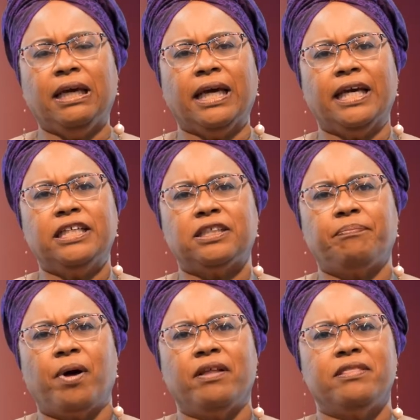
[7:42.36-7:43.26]
It is
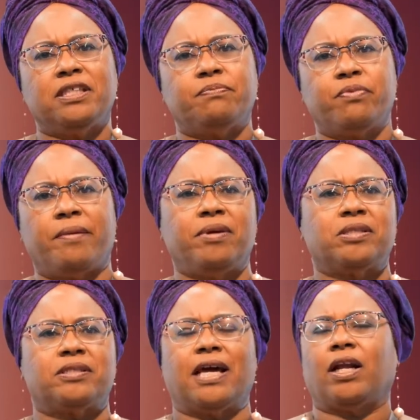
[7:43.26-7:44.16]
upon this
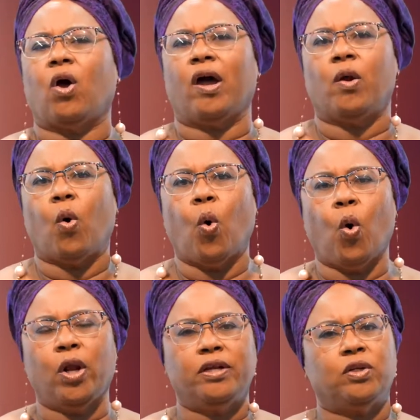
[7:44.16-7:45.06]
premise that an
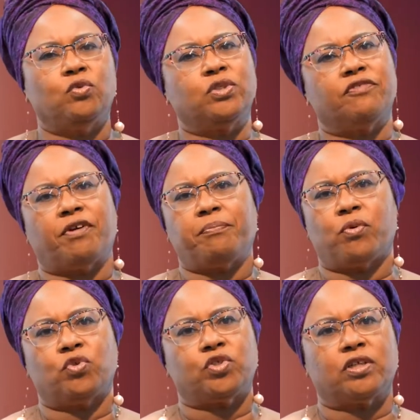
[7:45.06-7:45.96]
all-inclusive
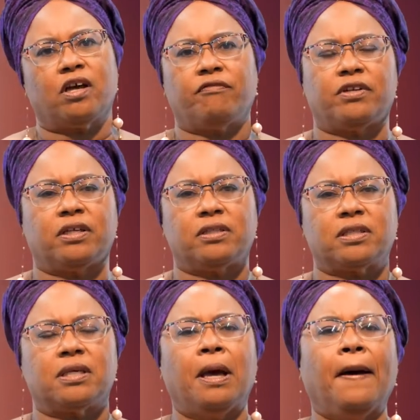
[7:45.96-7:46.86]
approach to
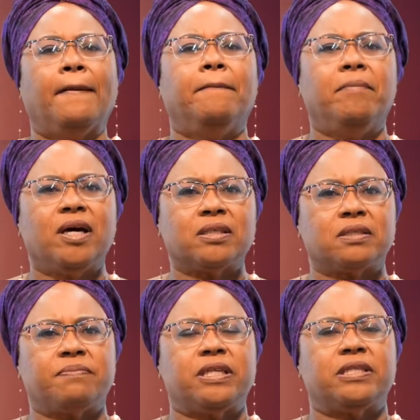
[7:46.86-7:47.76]
governance
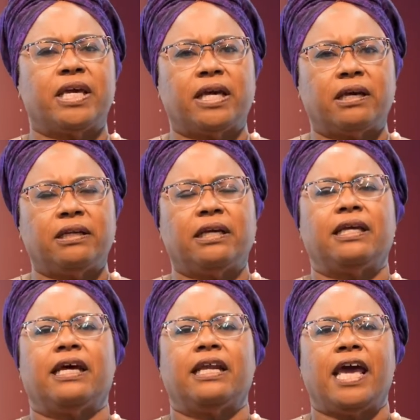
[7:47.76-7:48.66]
must be taken
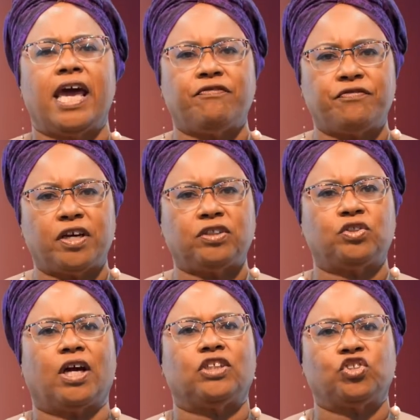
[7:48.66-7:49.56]
in an effort
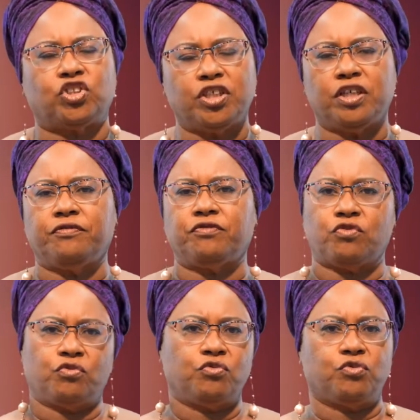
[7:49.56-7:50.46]
to achieve
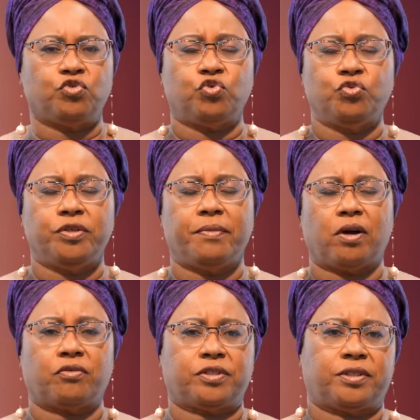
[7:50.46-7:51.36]
true
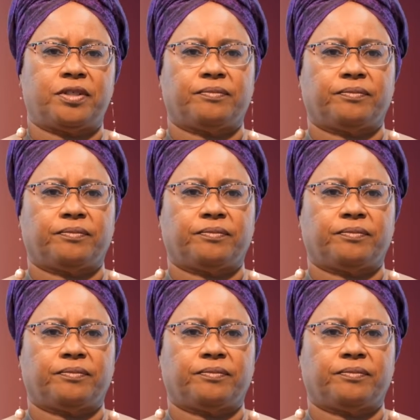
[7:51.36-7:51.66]
democracy.